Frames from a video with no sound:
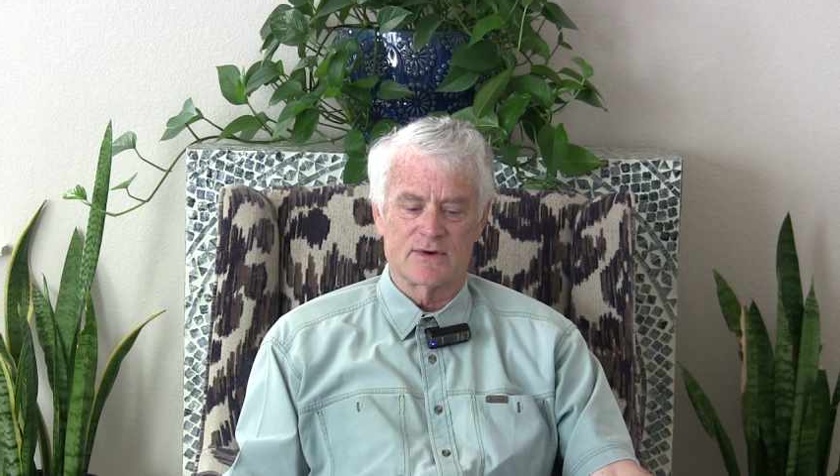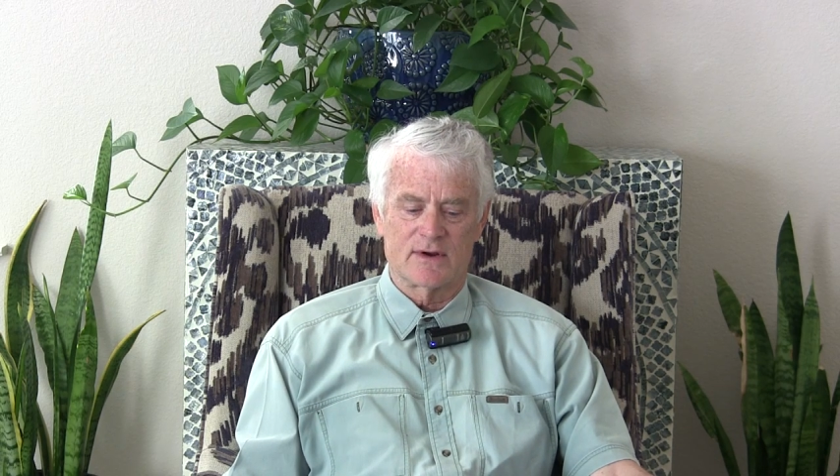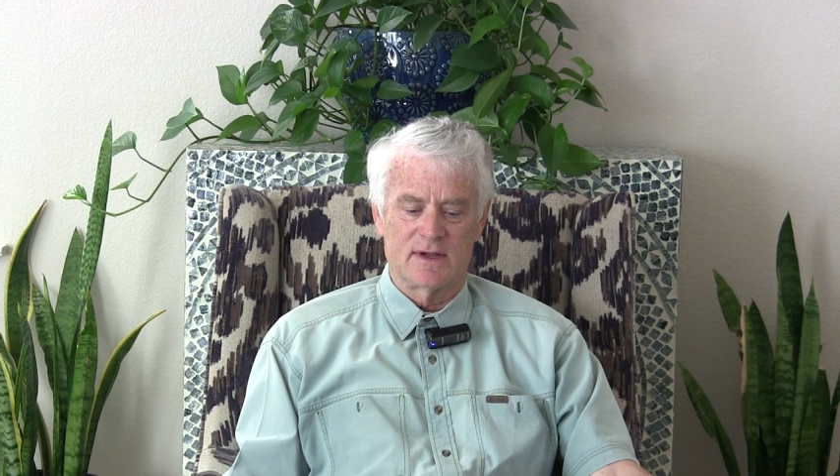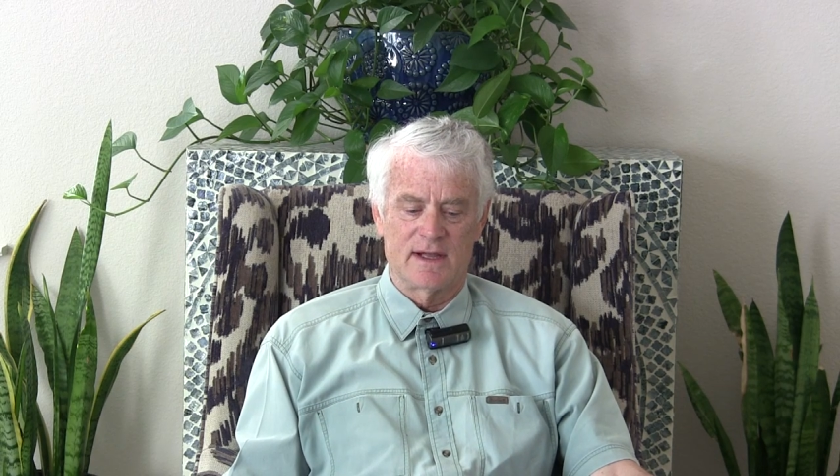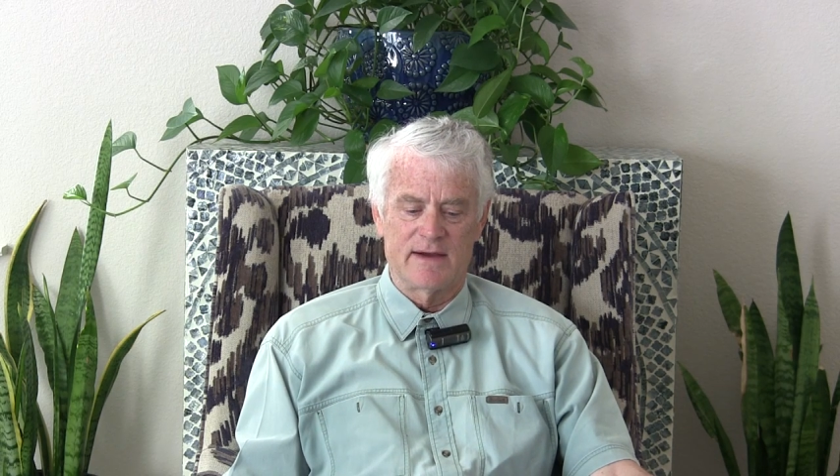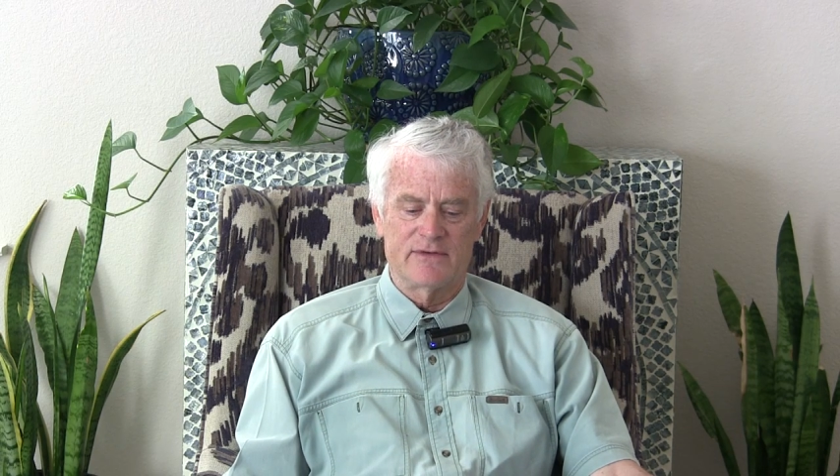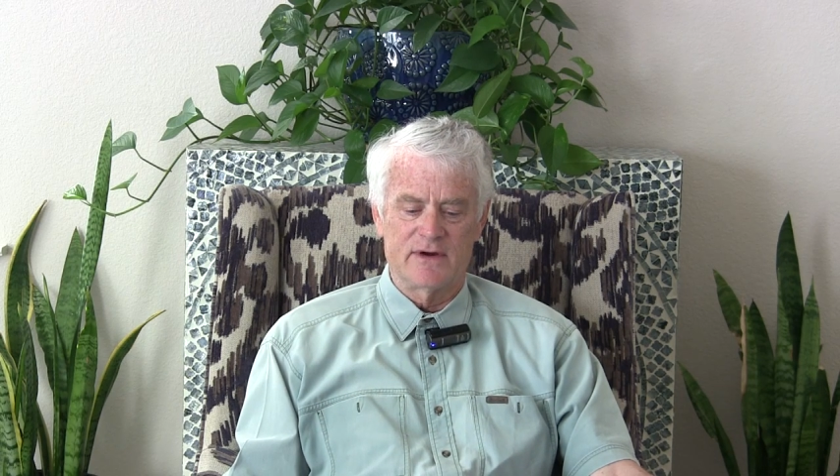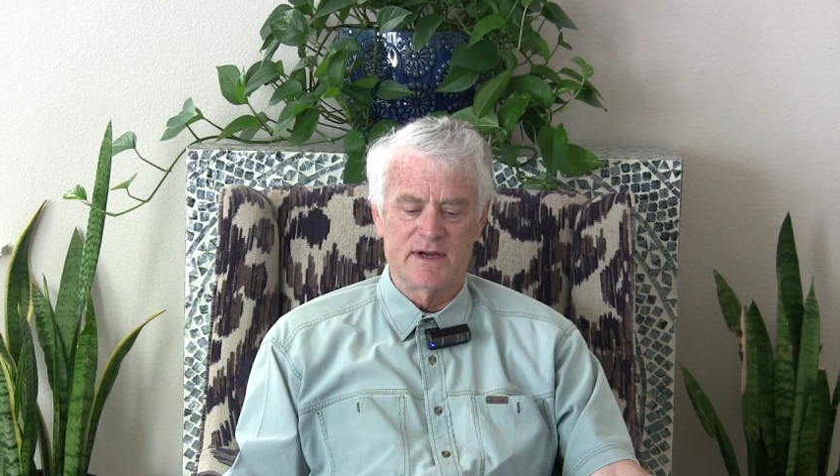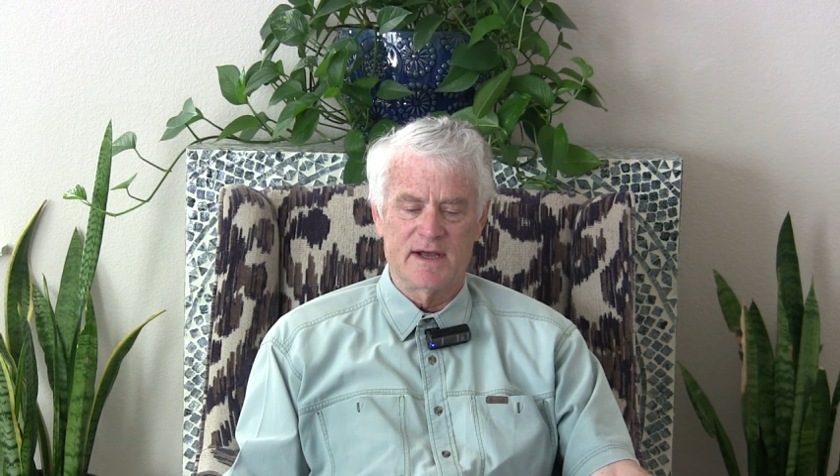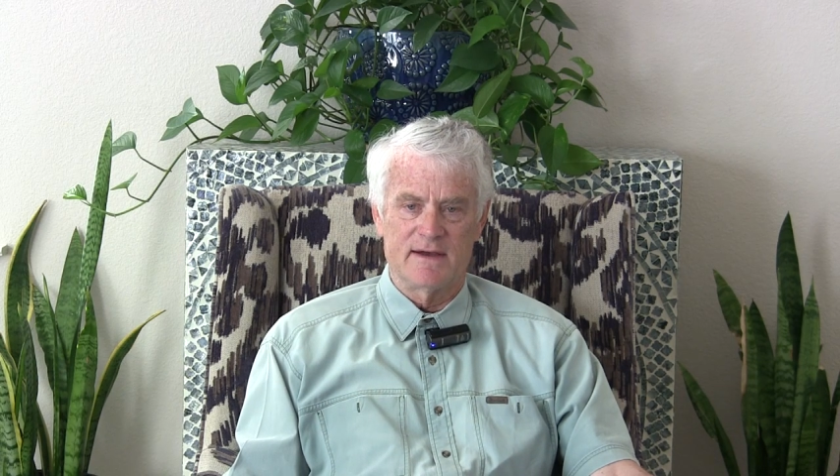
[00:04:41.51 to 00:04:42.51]
or
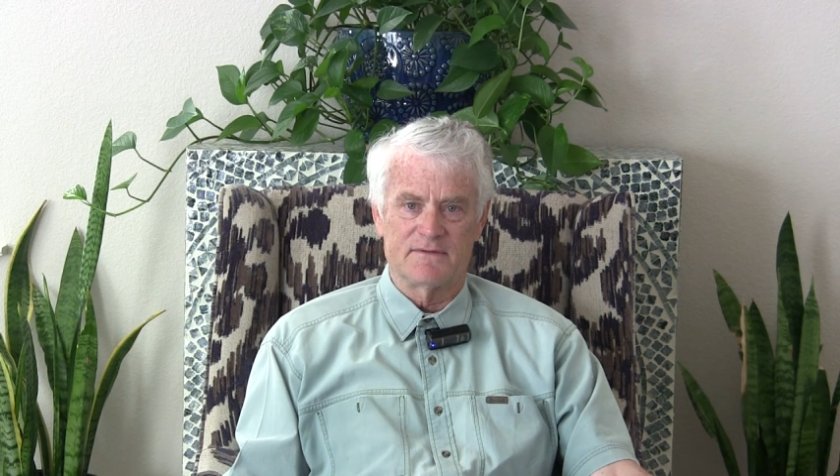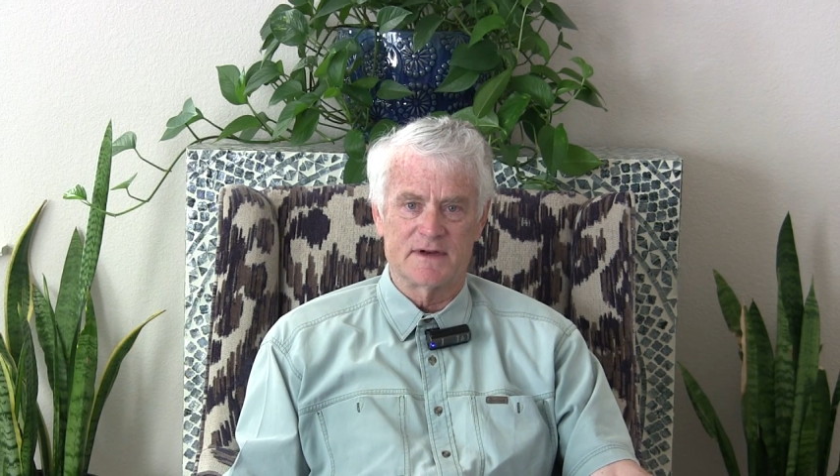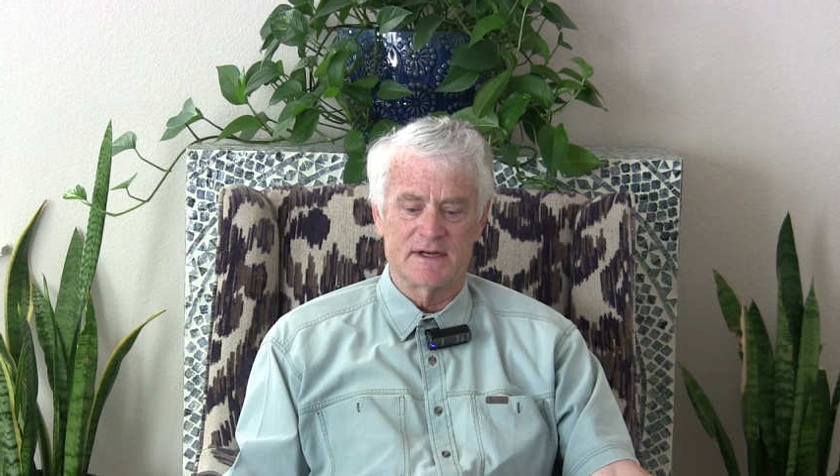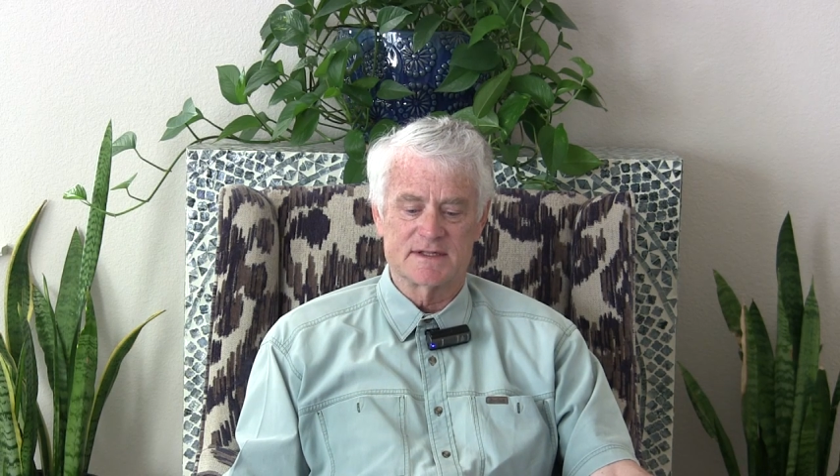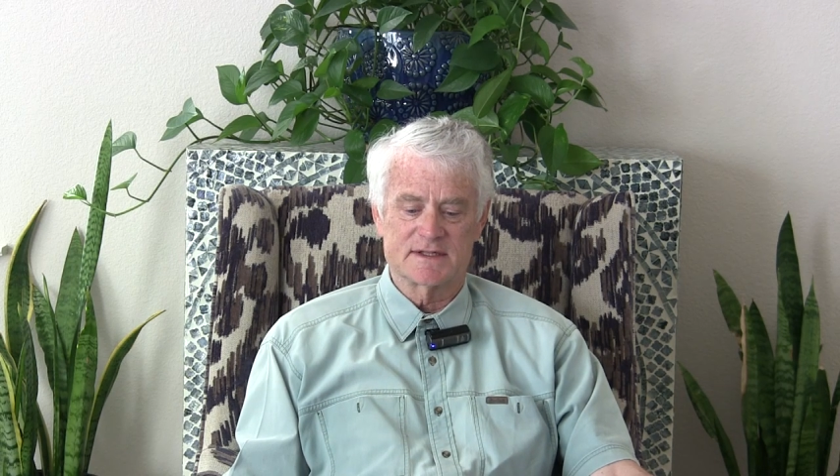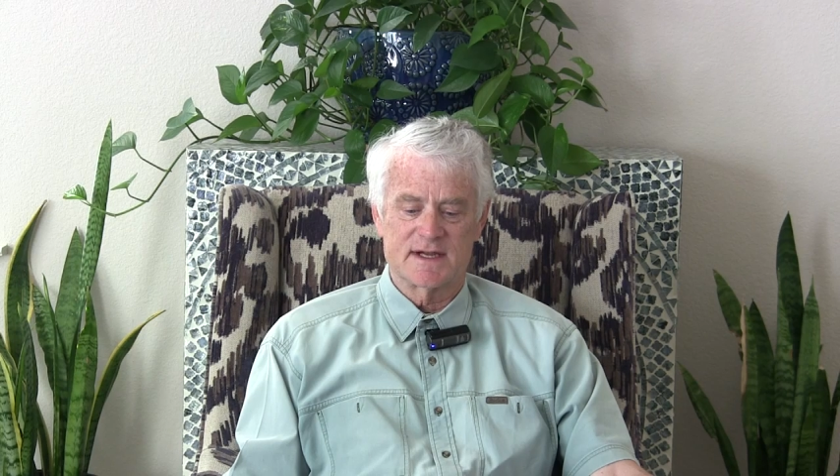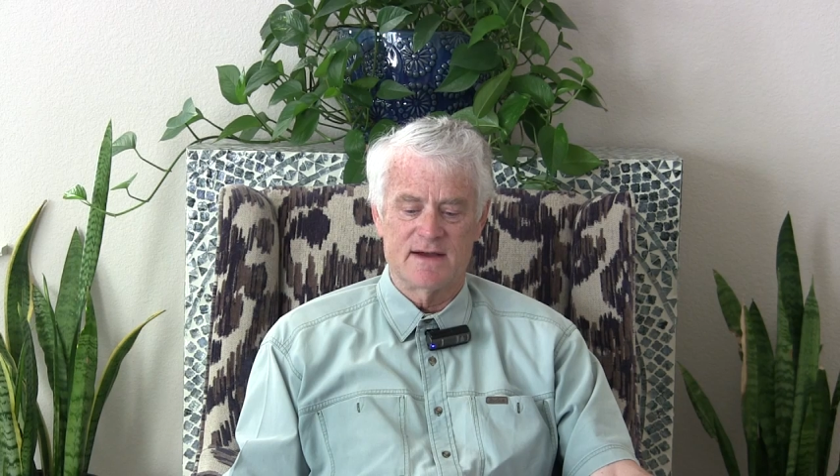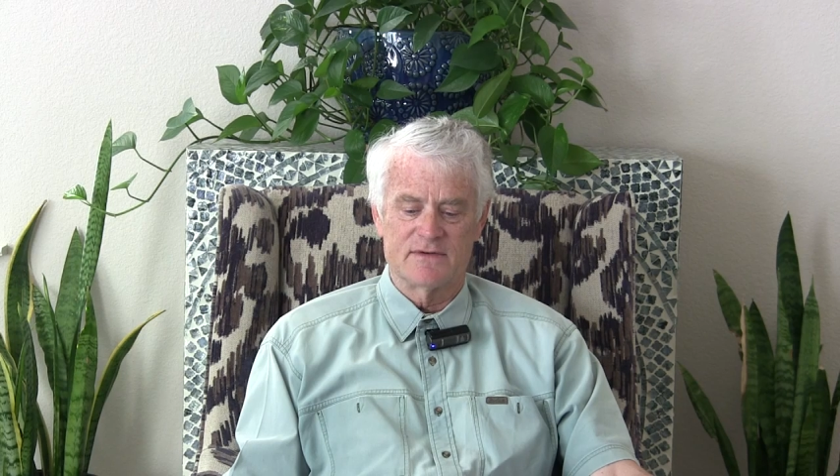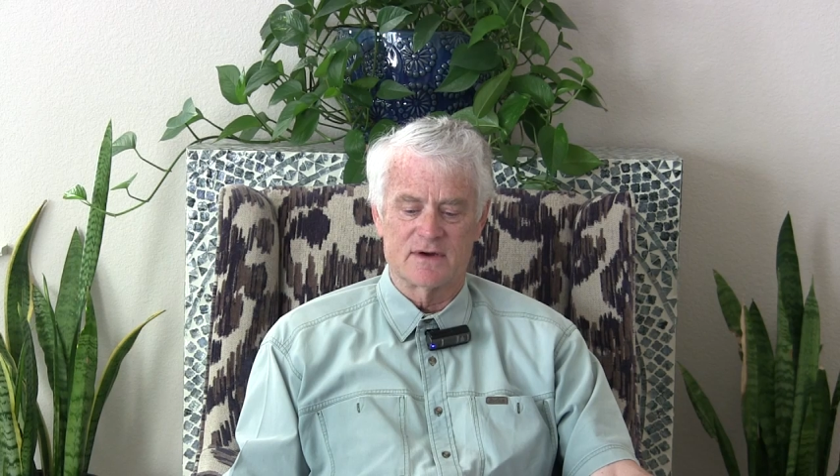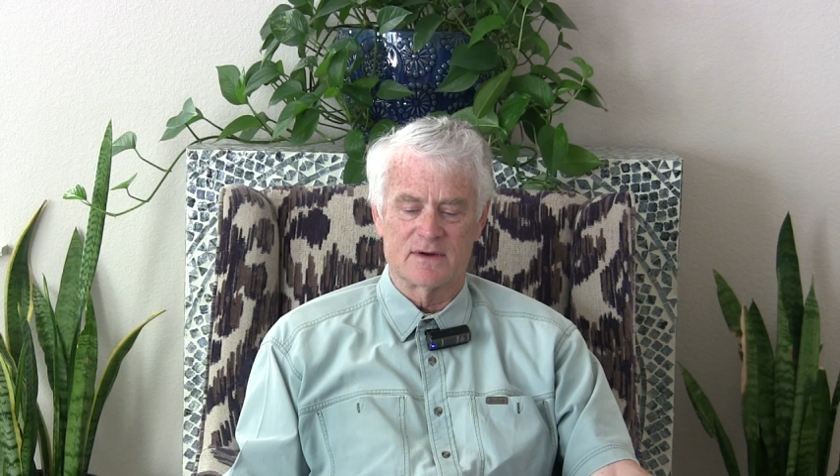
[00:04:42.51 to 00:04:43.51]
clever enough to
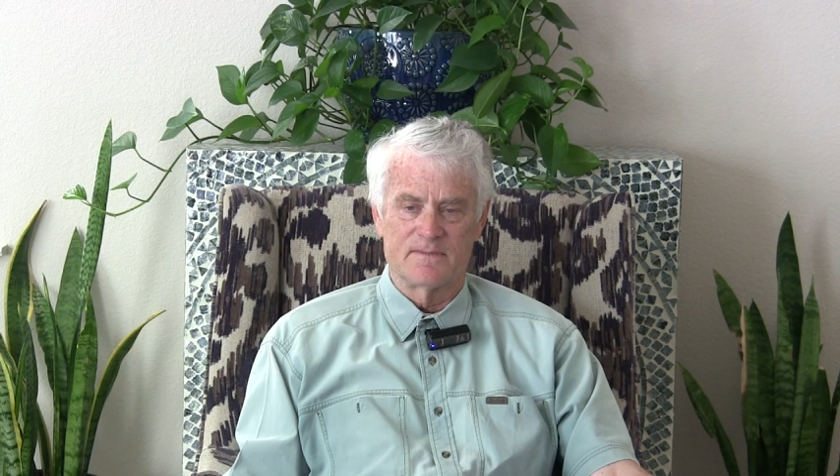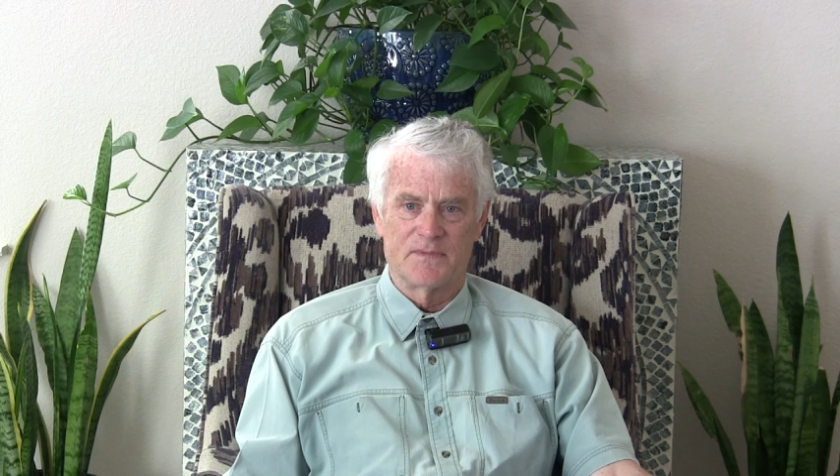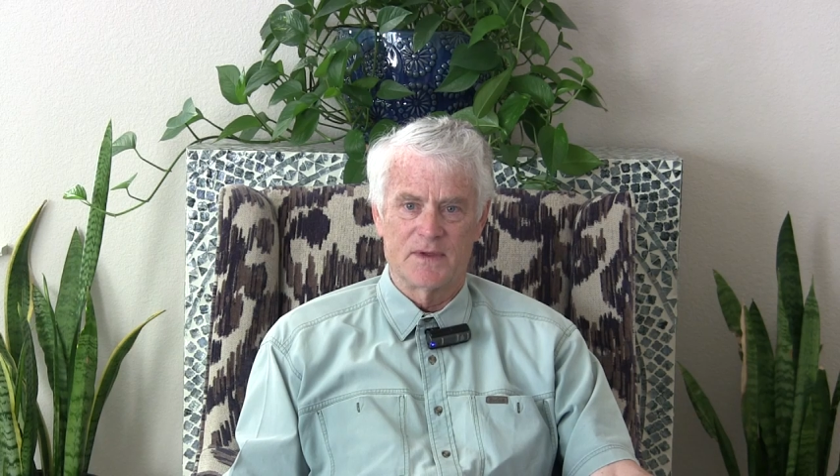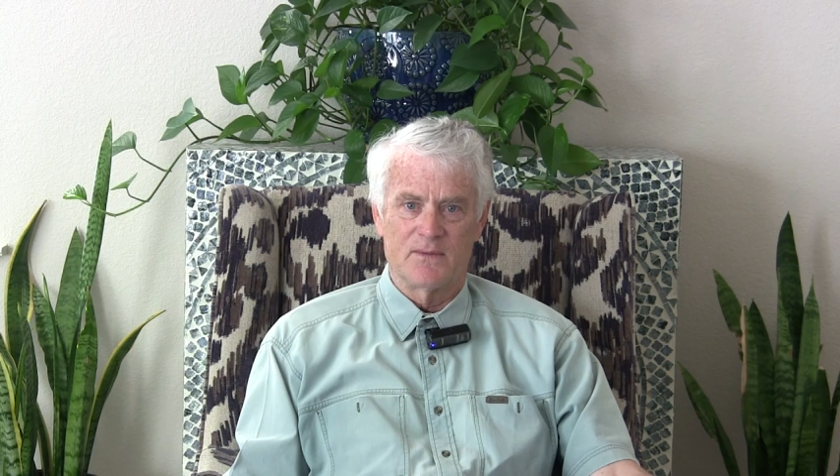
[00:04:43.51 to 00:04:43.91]
discover